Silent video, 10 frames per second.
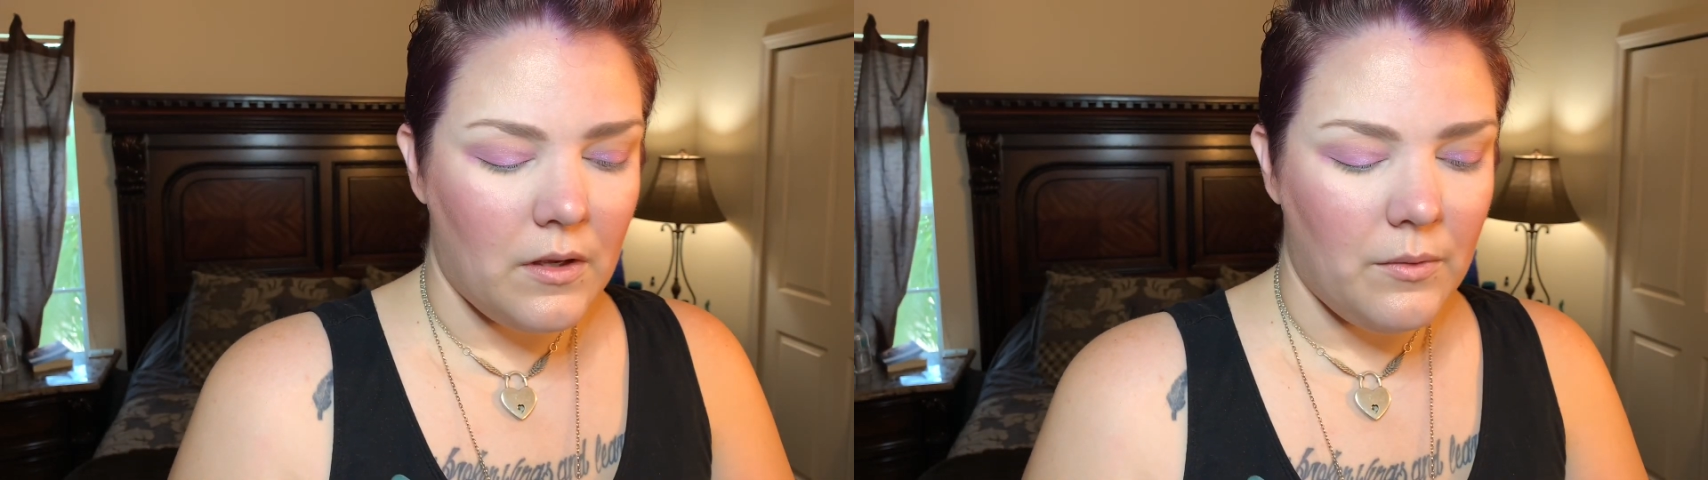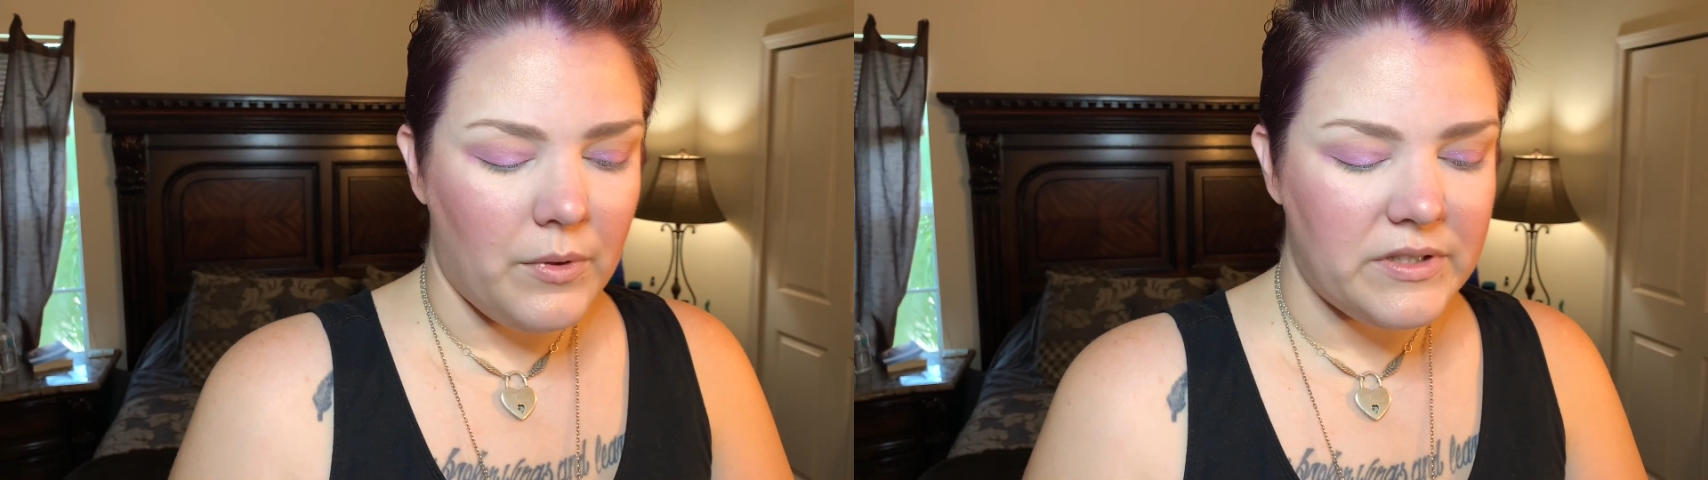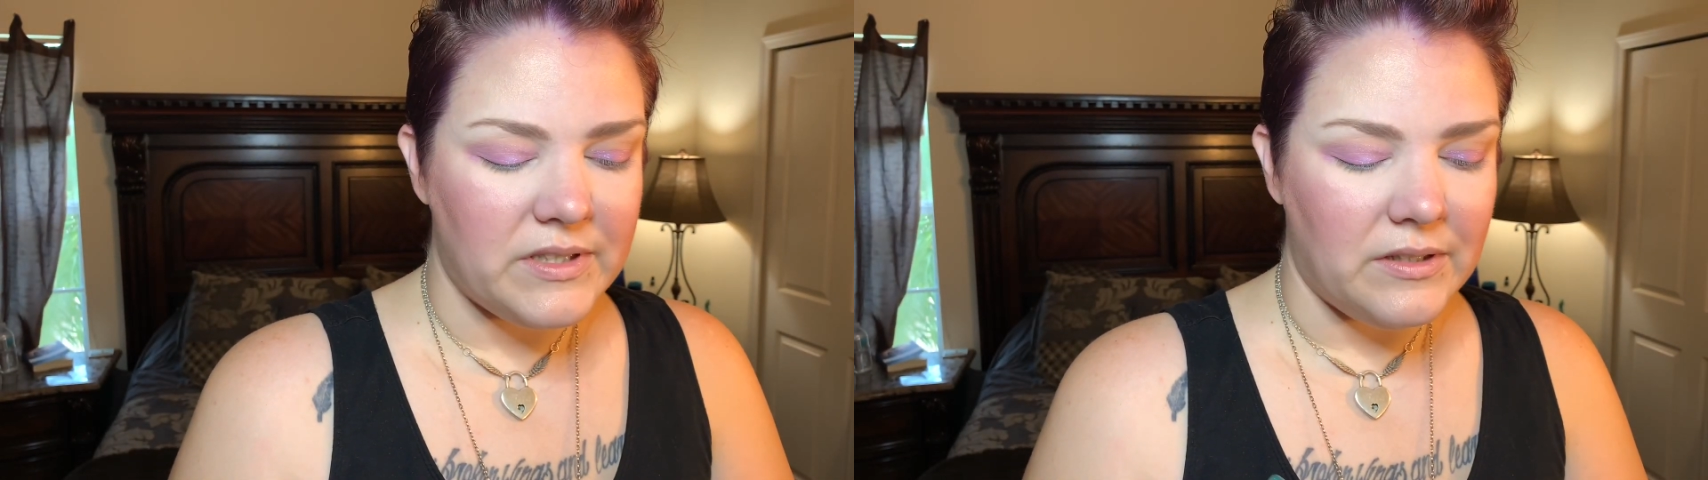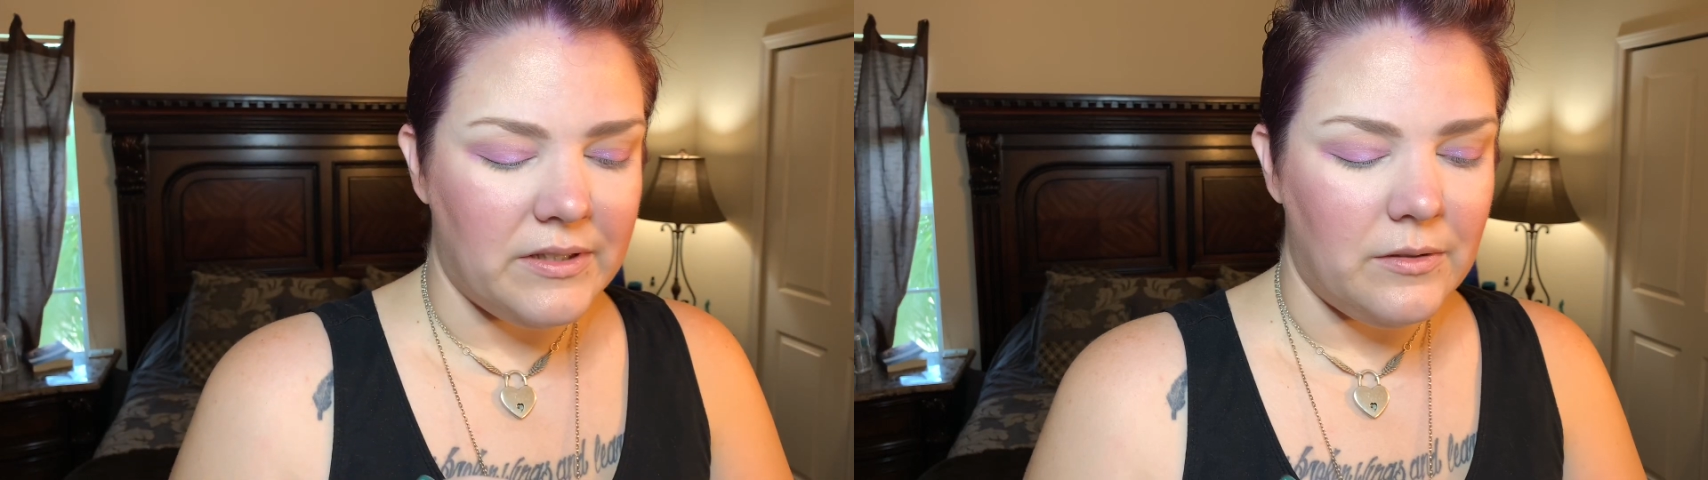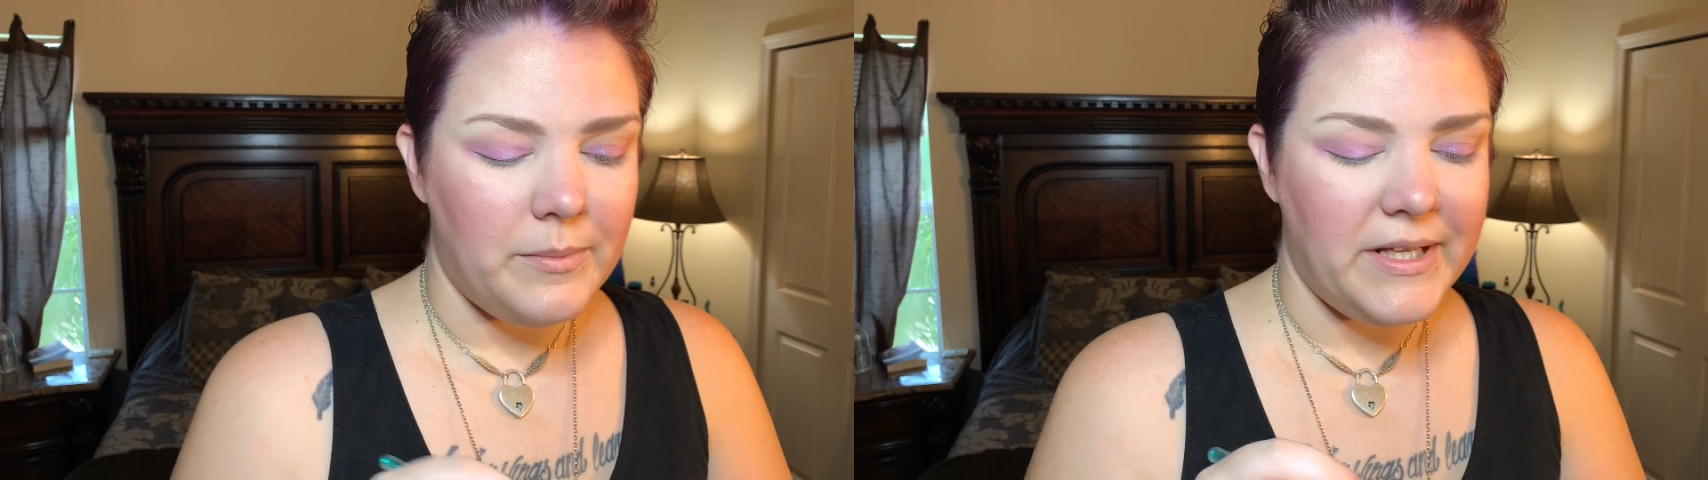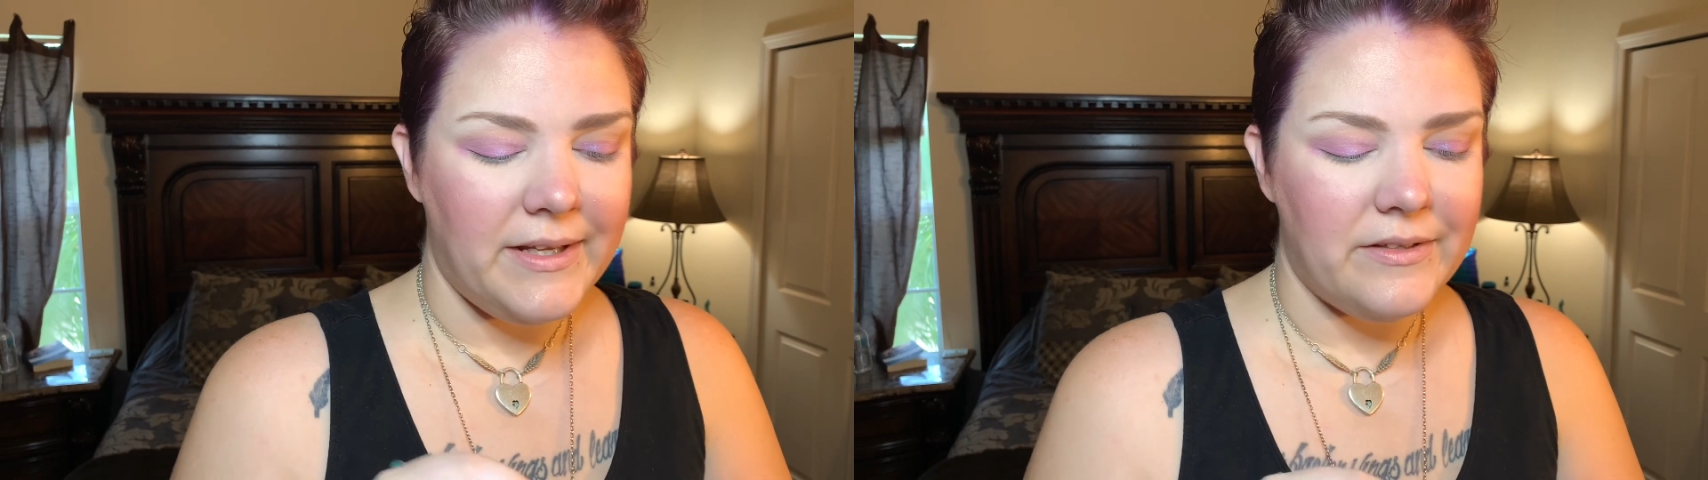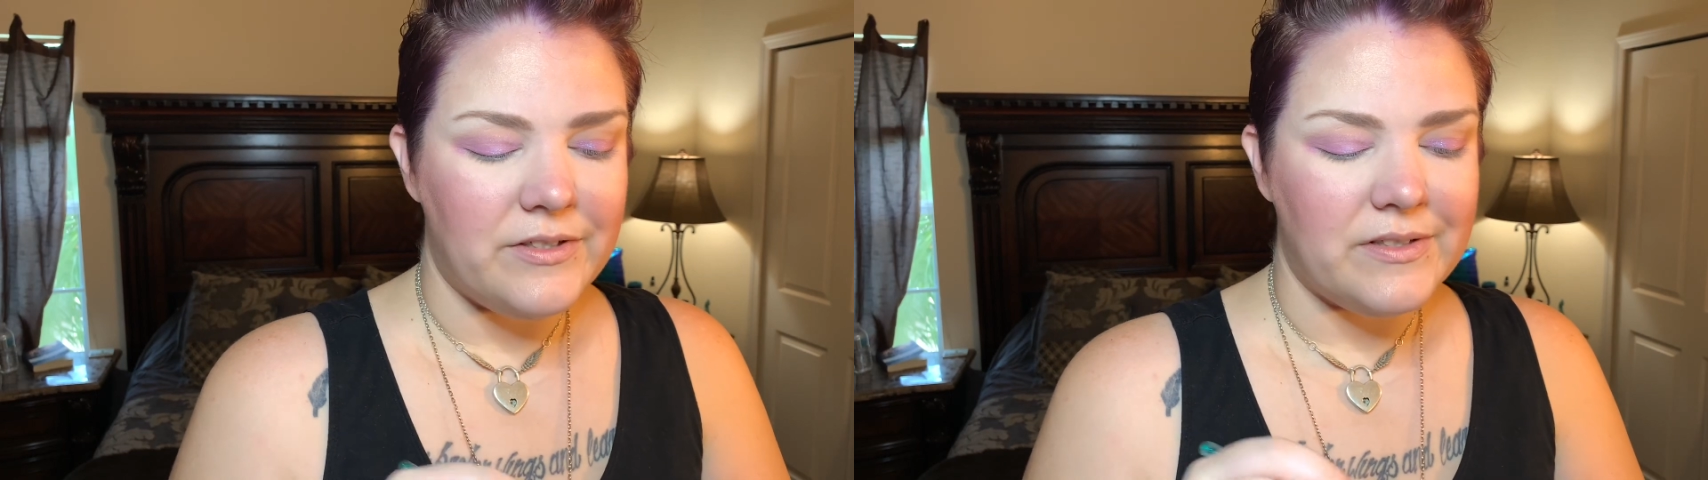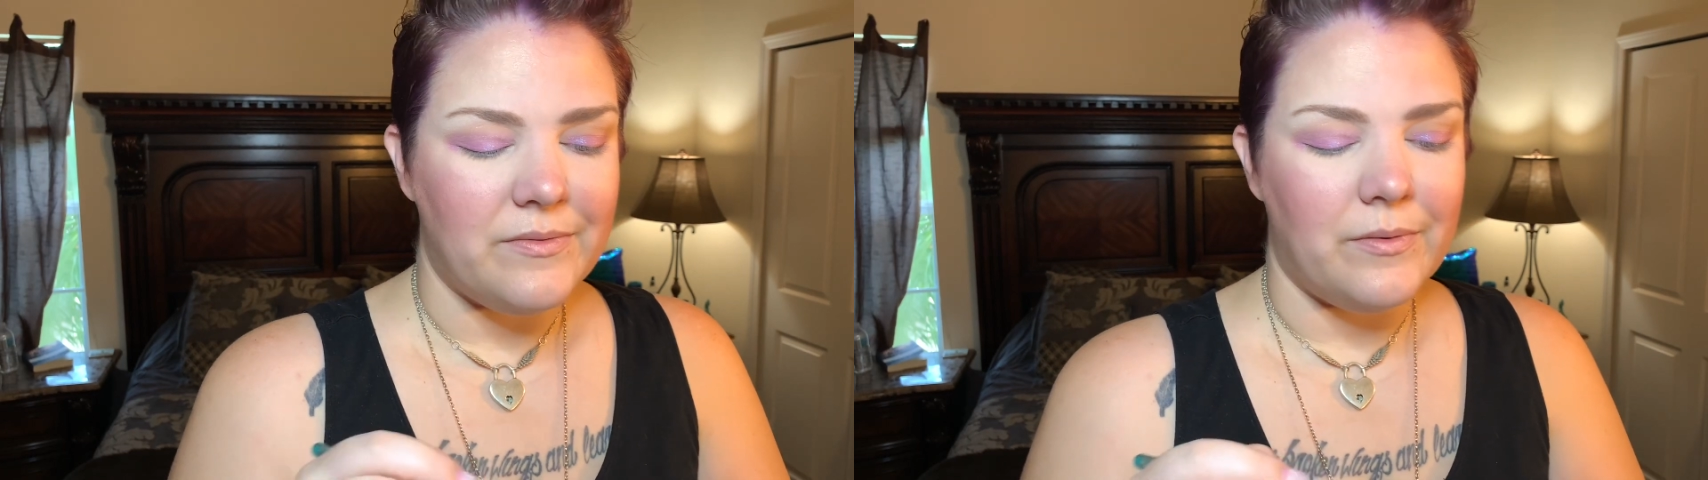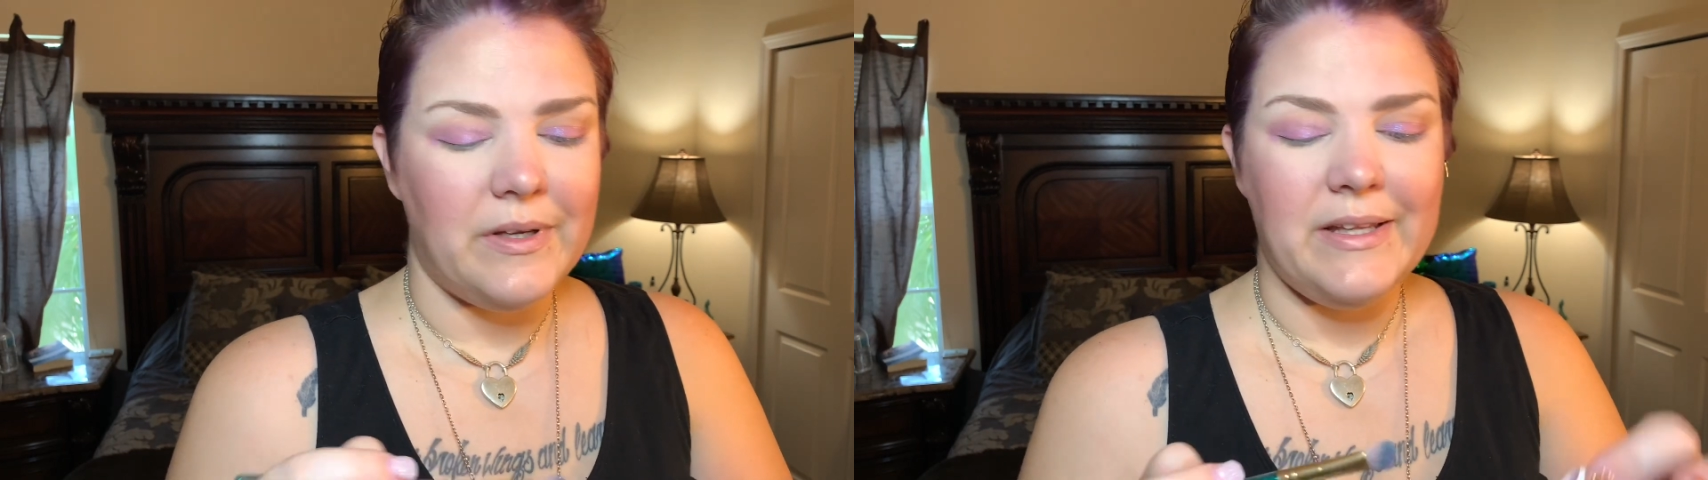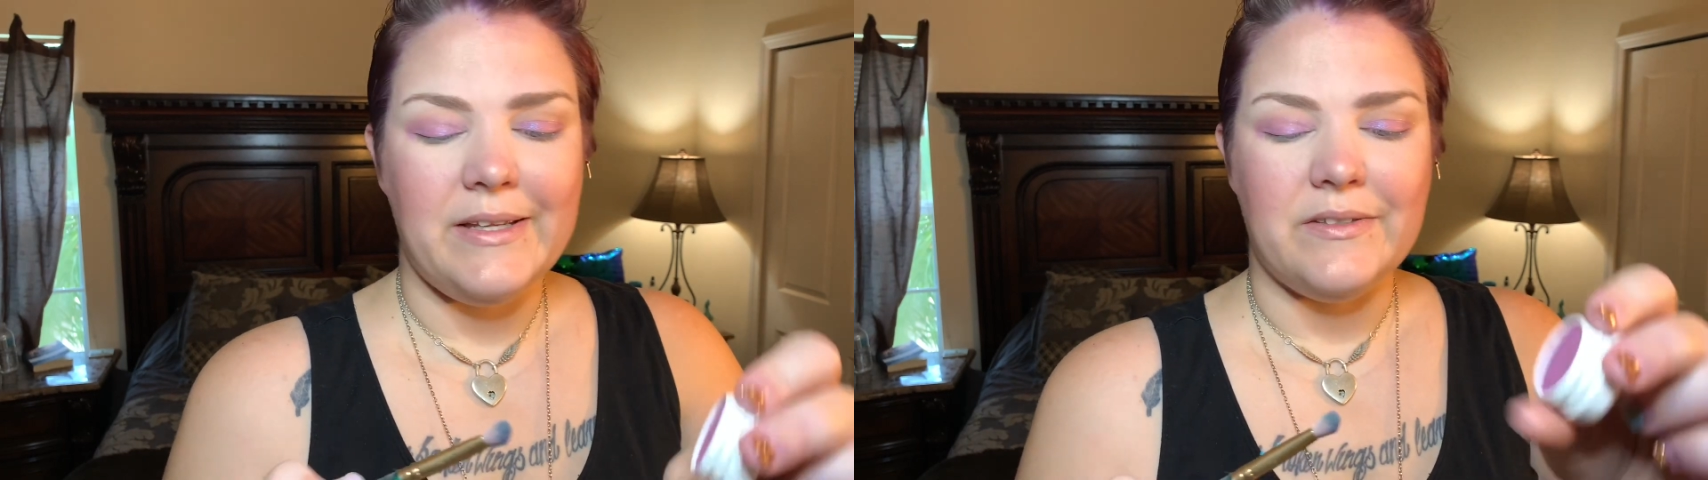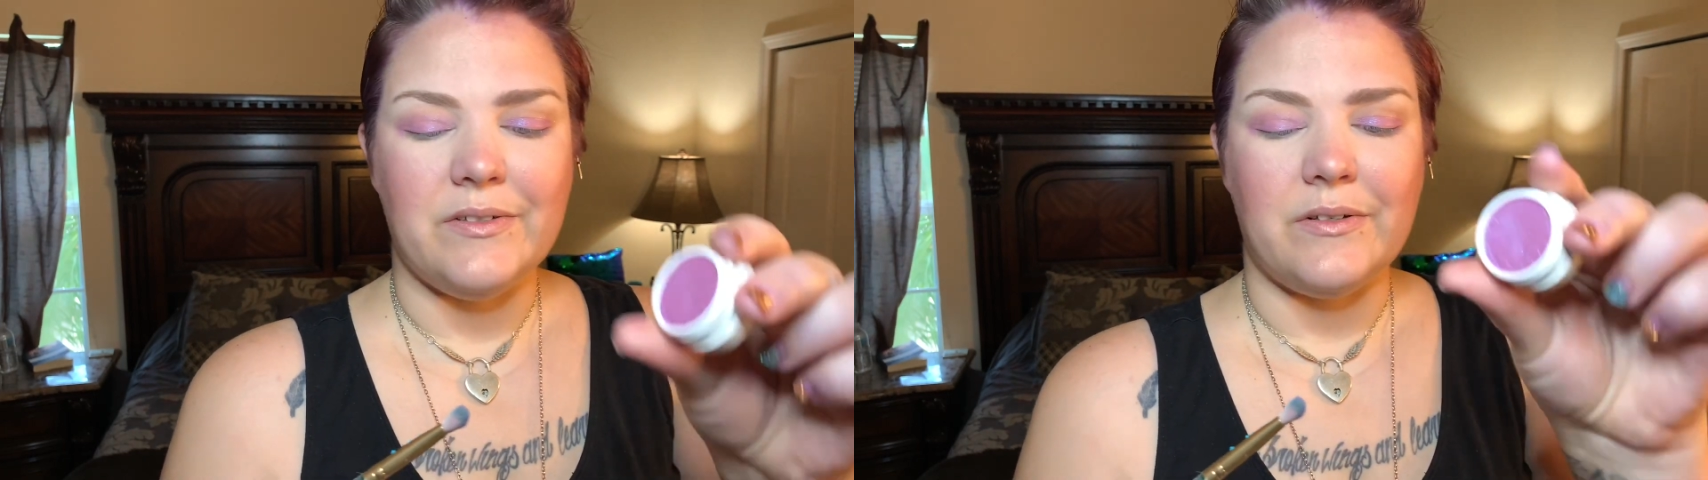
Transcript: Works a little bit. It just really sort